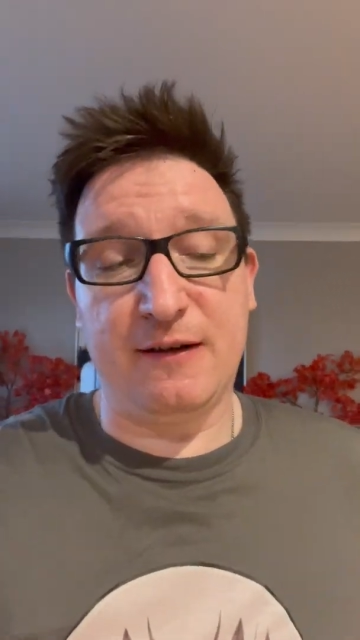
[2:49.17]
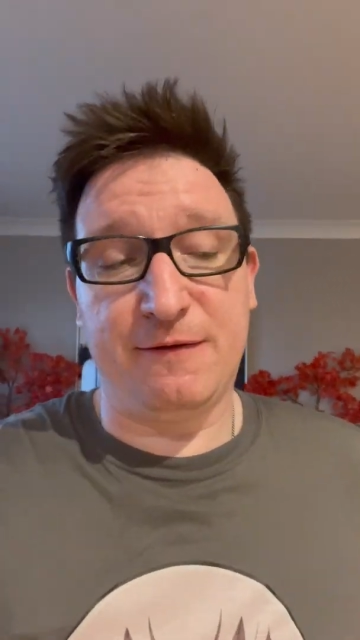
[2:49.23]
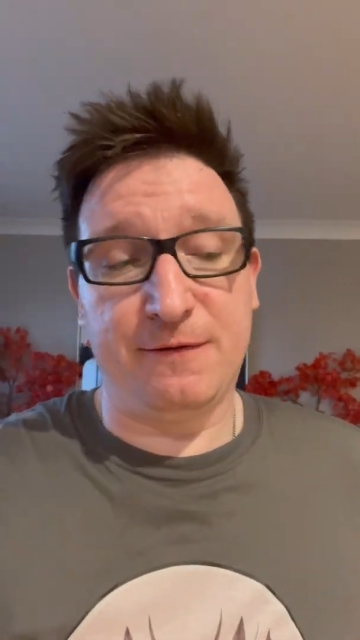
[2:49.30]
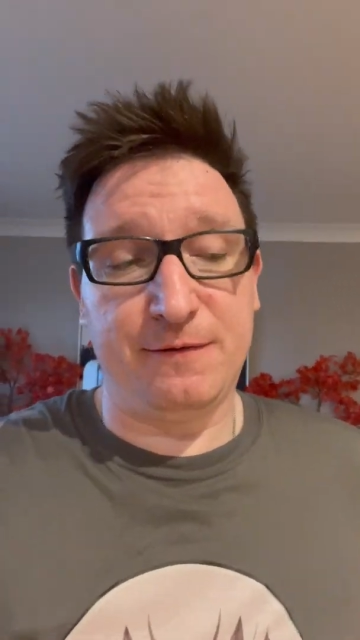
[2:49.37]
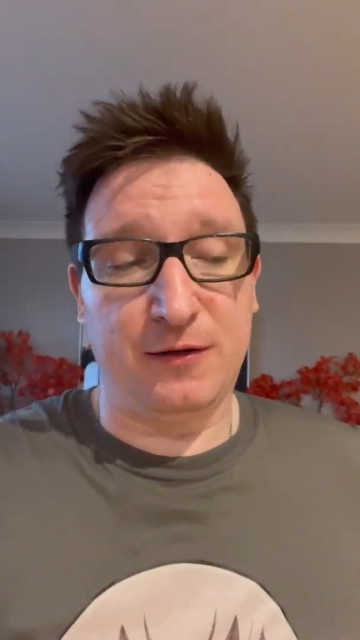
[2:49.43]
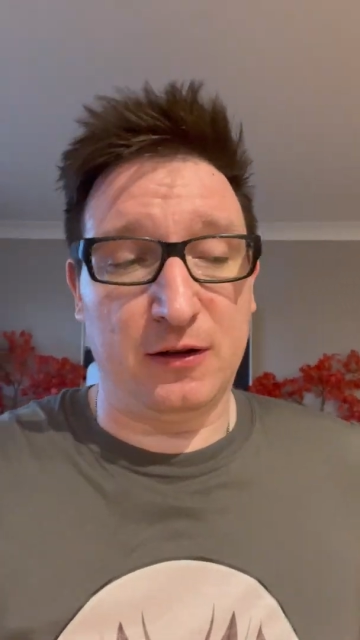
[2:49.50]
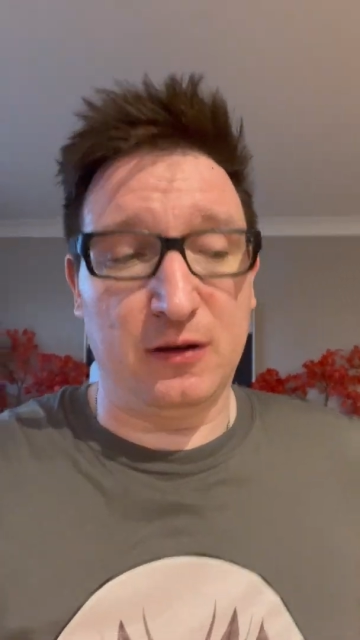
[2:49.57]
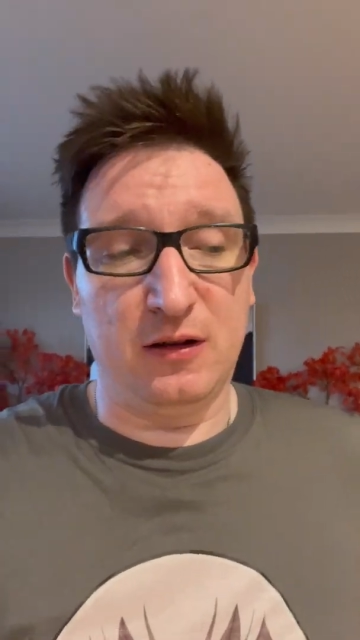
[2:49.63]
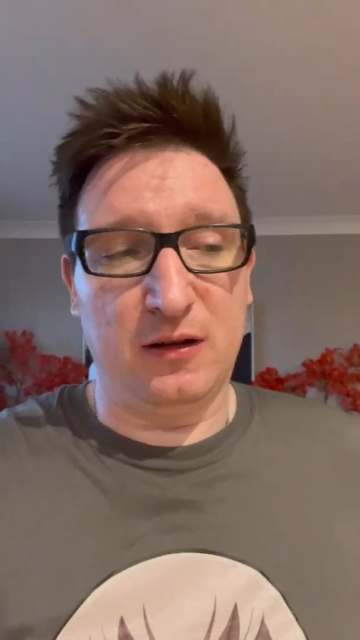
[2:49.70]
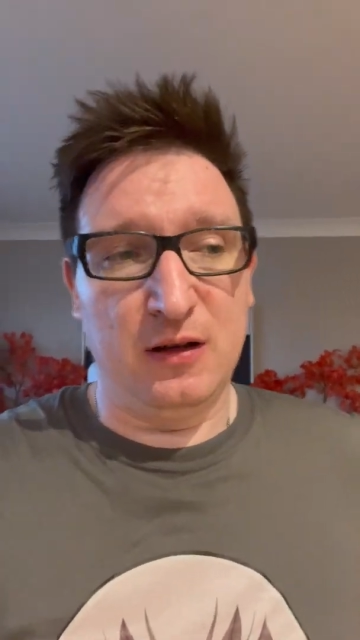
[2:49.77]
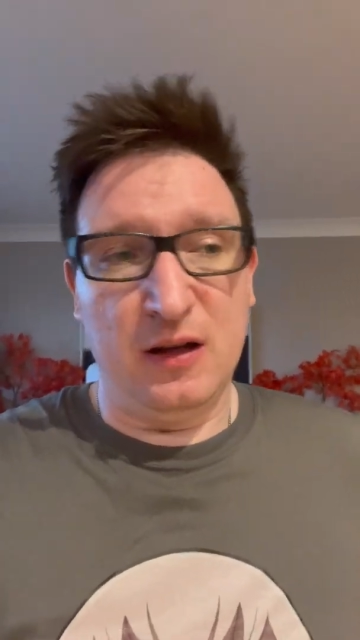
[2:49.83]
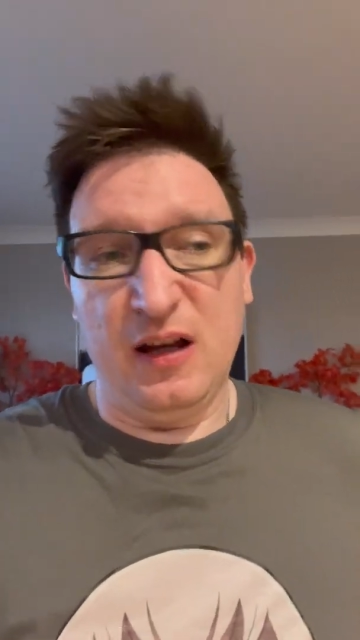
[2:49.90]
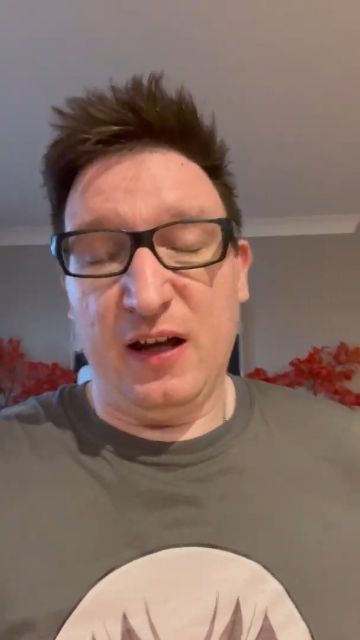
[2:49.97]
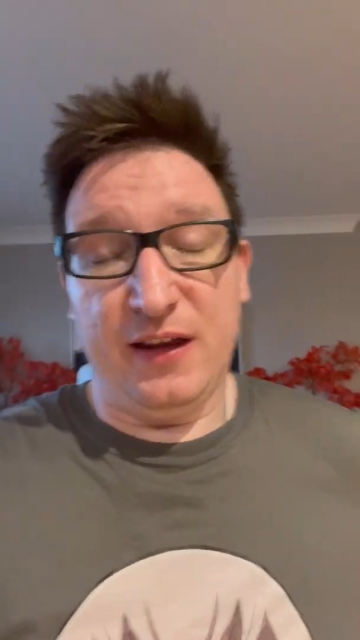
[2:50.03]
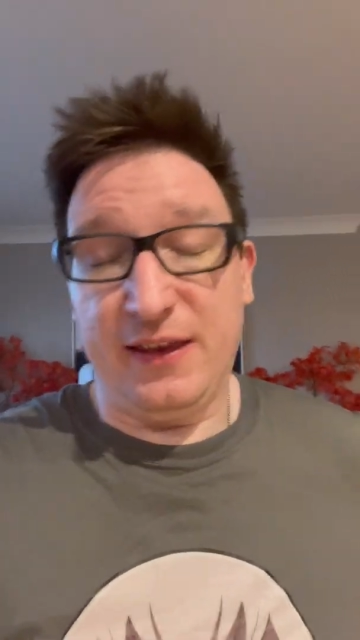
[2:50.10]
full,
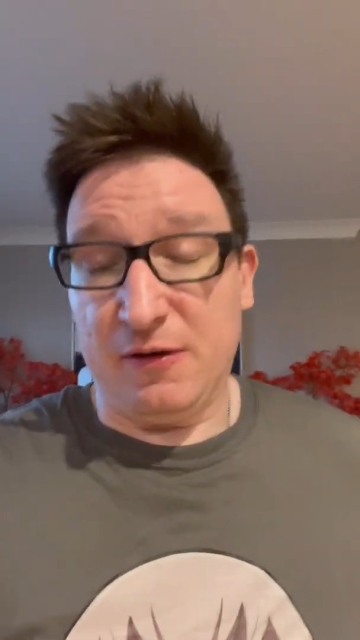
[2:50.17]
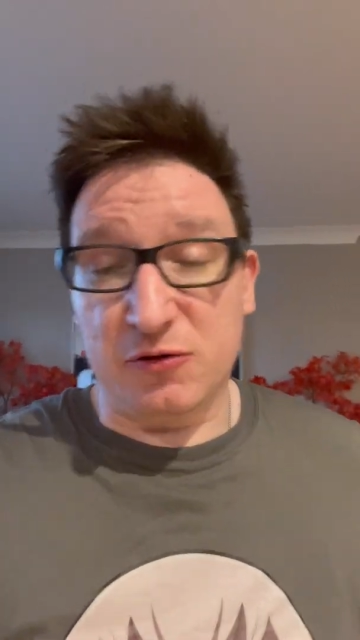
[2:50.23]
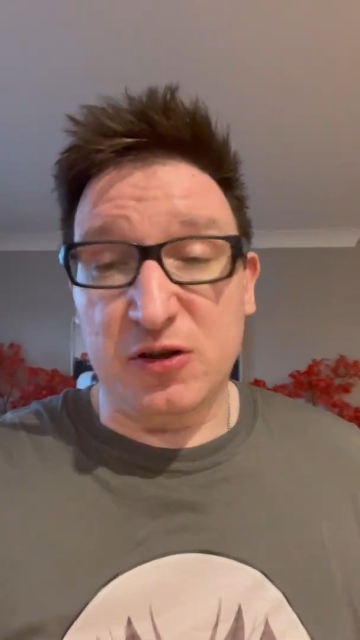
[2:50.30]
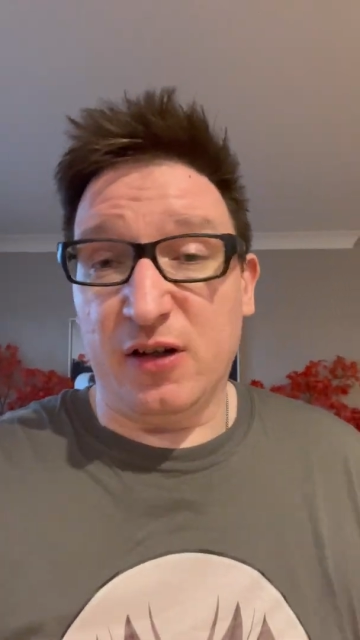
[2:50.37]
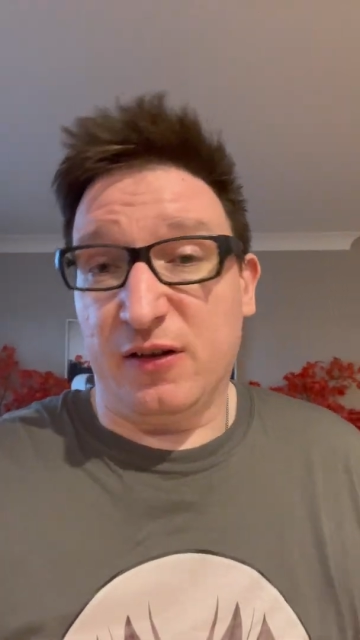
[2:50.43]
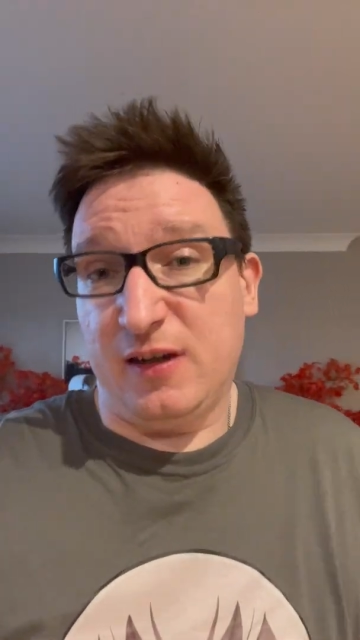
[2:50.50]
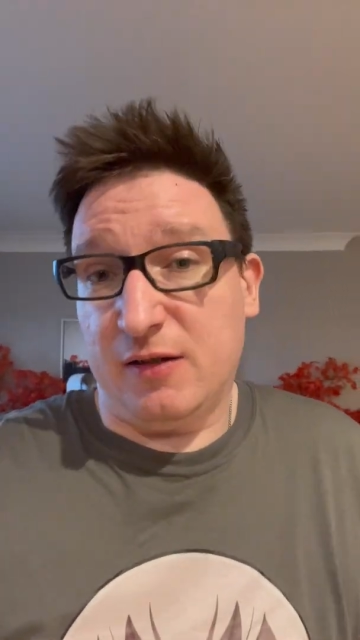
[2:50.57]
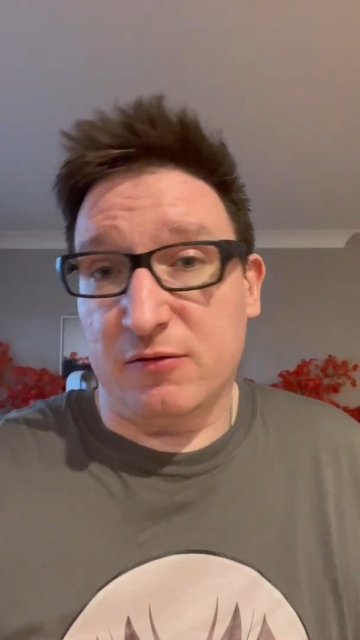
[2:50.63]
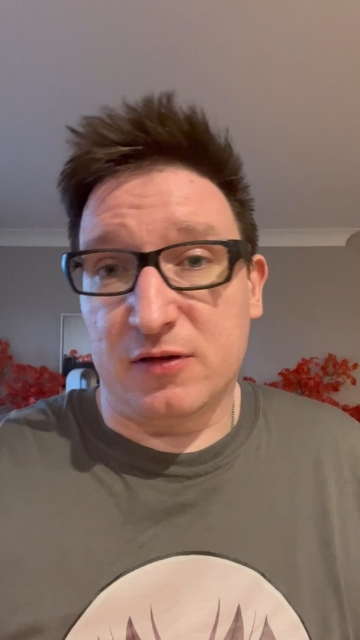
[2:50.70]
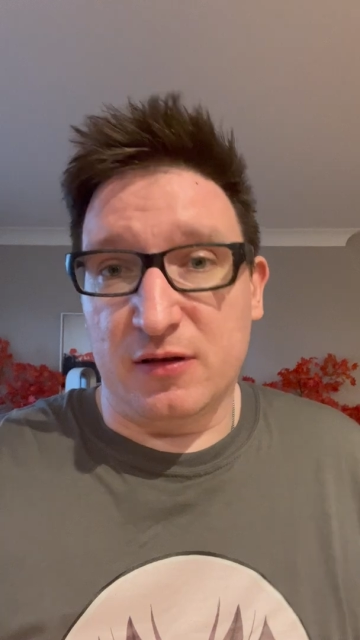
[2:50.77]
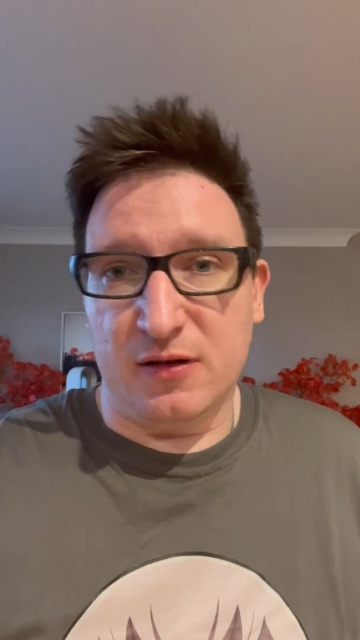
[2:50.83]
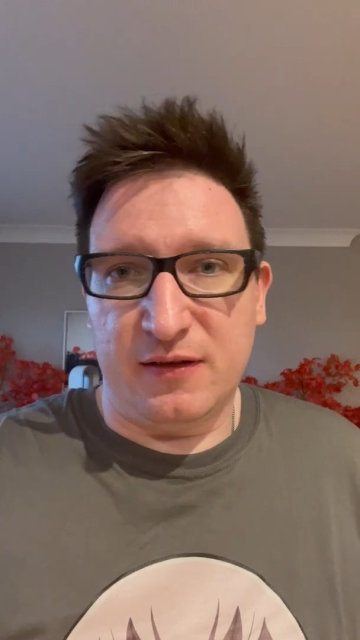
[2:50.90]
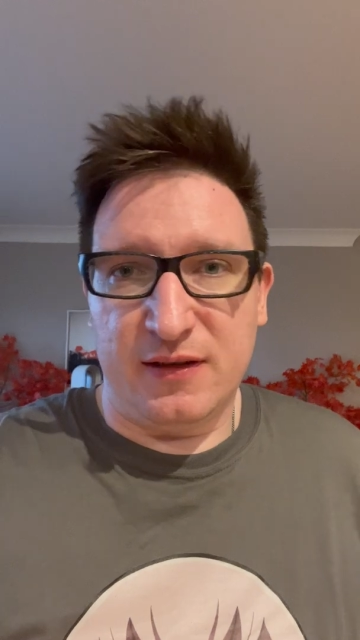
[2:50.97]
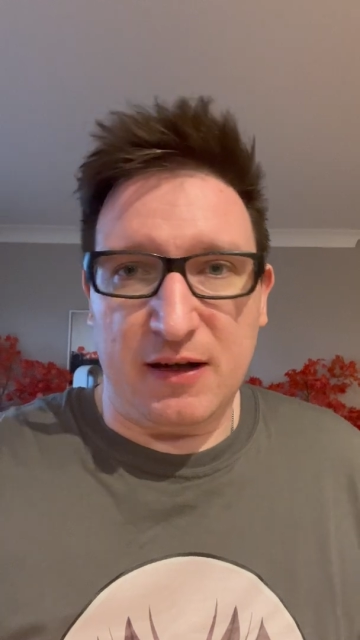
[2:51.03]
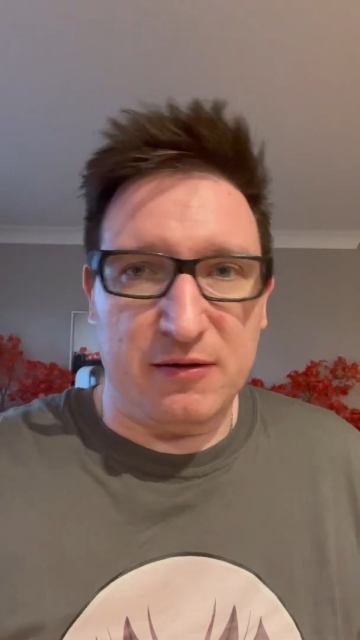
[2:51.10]
and there